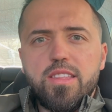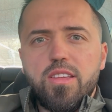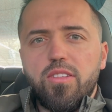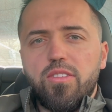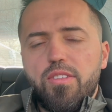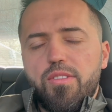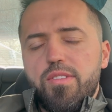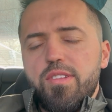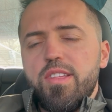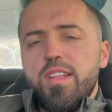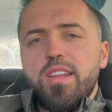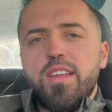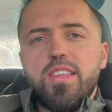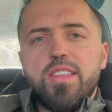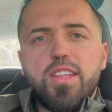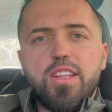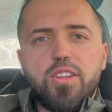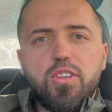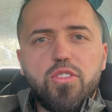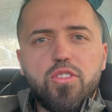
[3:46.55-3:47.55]
So there is an
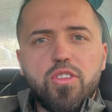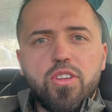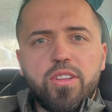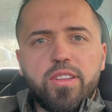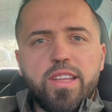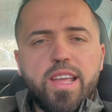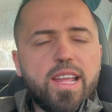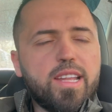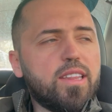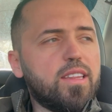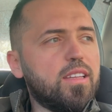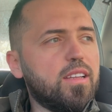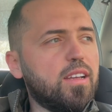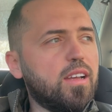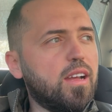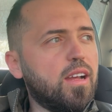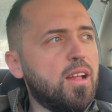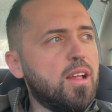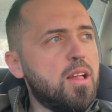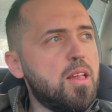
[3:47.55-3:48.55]
institution that
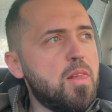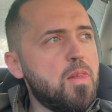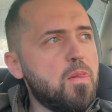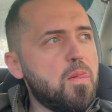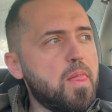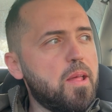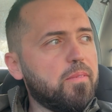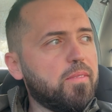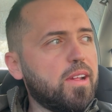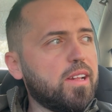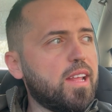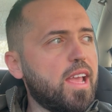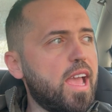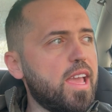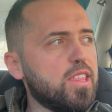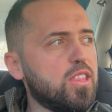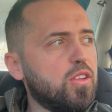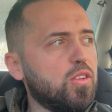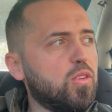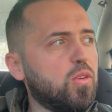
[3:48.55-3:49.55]
uh, that
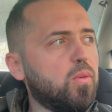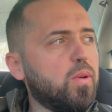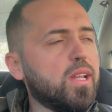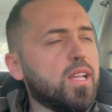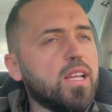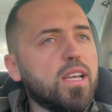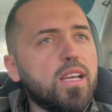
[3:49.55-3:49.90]
has to do it.